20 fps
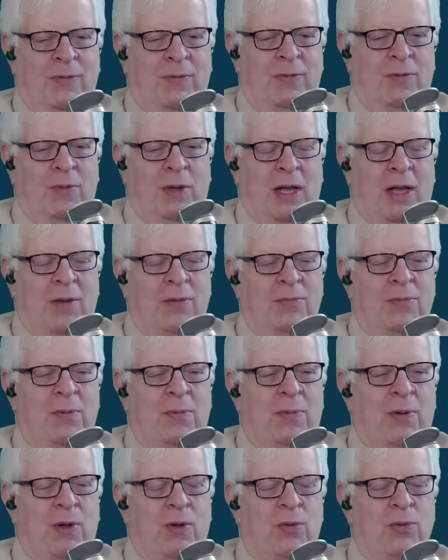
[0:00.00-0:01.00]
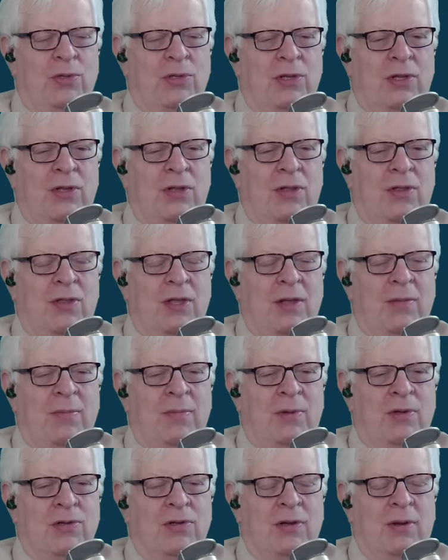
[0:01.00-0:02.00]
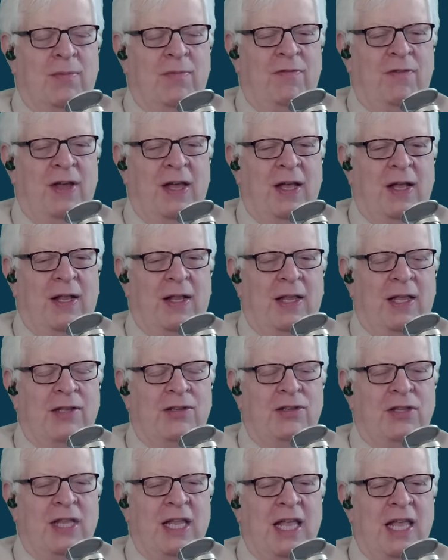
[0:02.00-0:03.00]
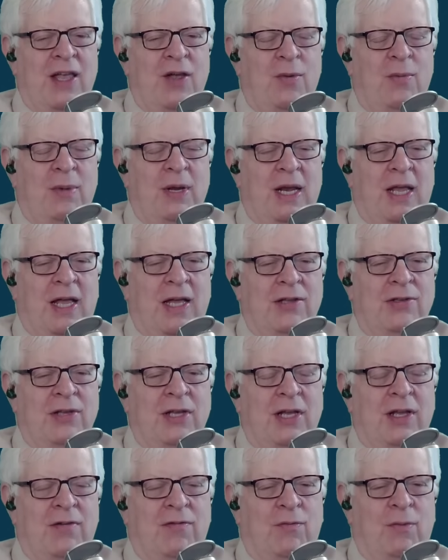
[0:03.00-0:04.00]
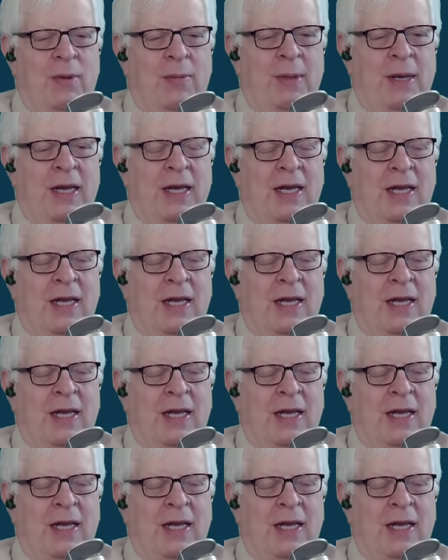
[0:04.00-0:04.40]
Why I proposed to the Muslim veil. It's dehumanizing of women.